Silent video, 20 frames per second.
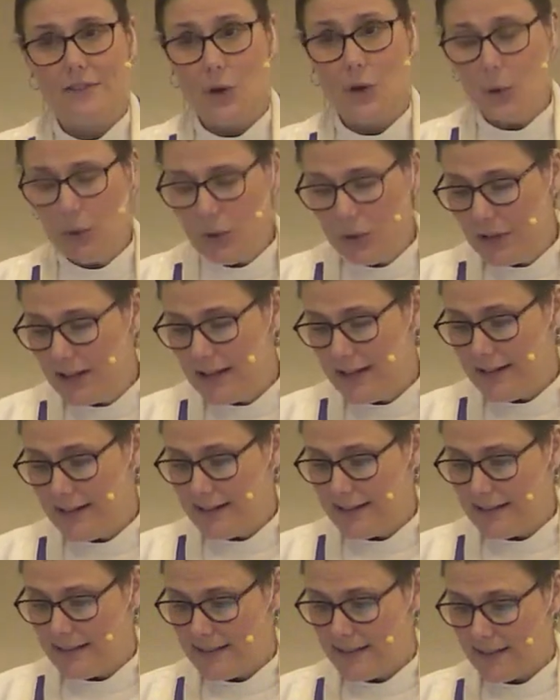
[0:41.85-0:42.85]
the
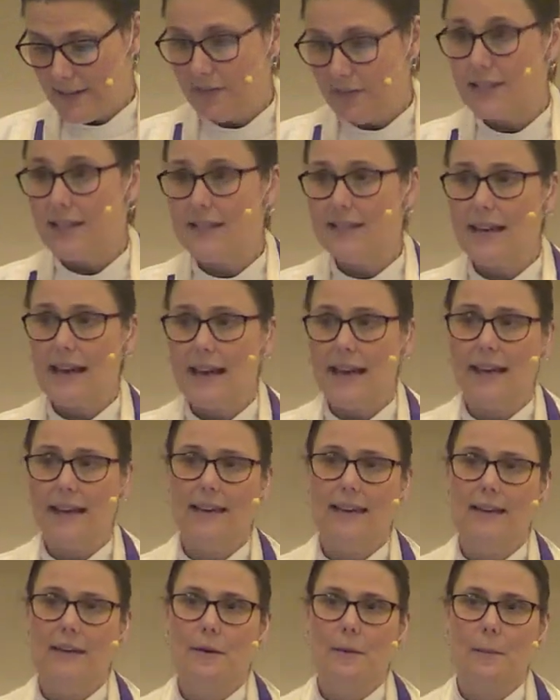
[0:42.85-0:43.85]
holiness of the
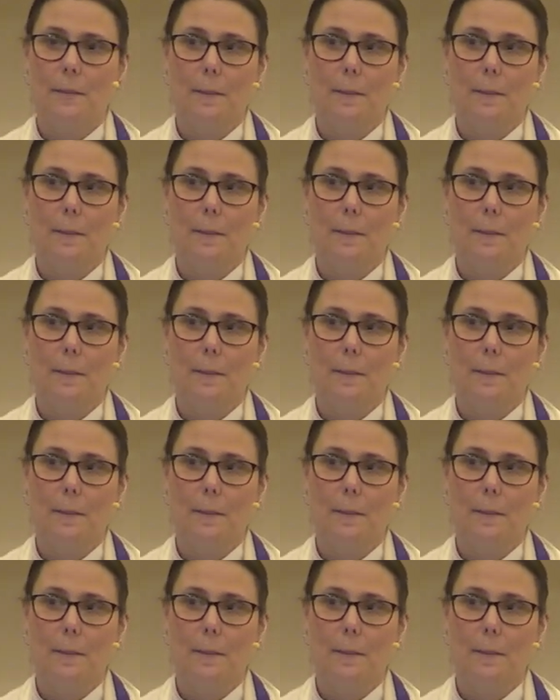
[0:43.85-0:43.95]
day,